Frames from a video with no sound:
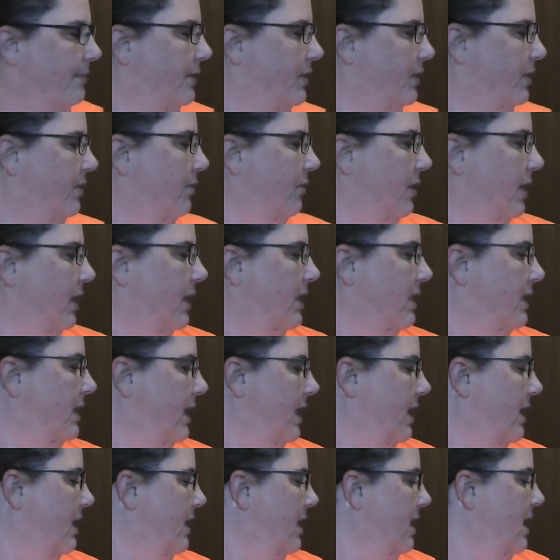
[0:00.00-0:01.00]
So we're gonna,
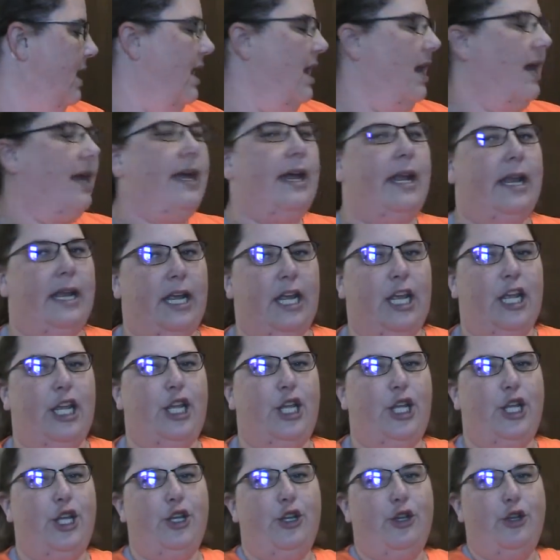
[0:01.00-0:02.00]
I got a
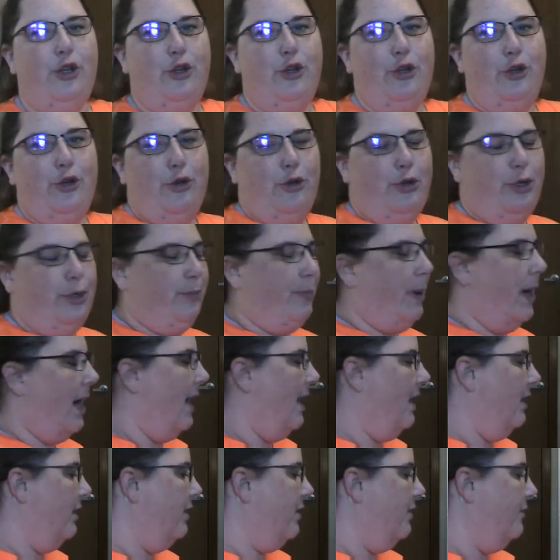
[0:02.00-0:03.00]
huge
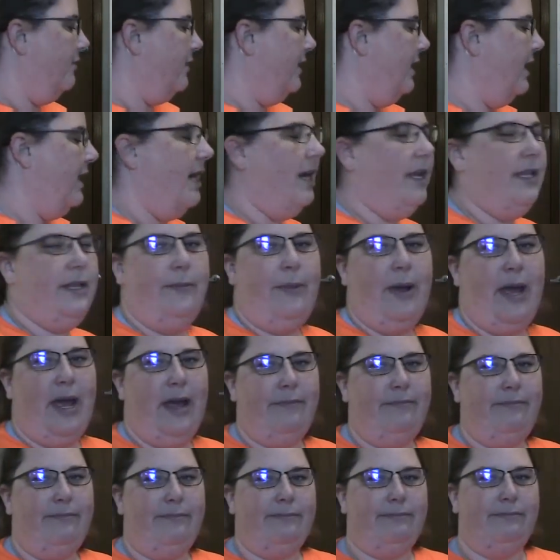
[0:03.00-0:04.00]
pile over here on the
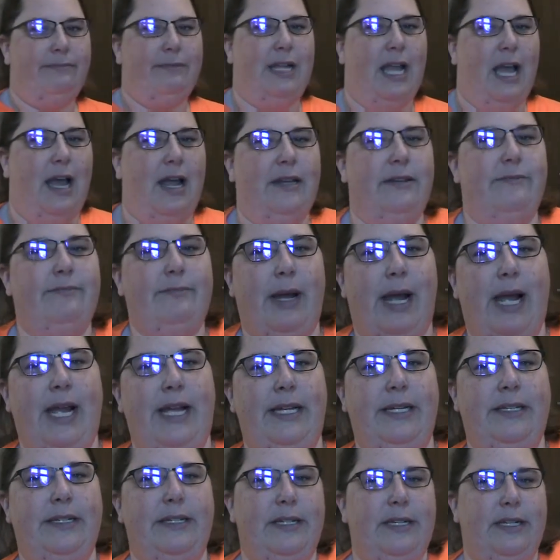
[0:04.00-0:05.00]
bed, kind of
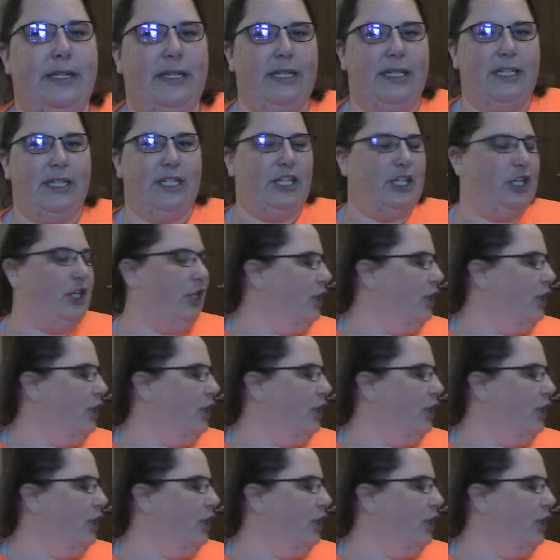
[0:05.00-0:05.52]
my, you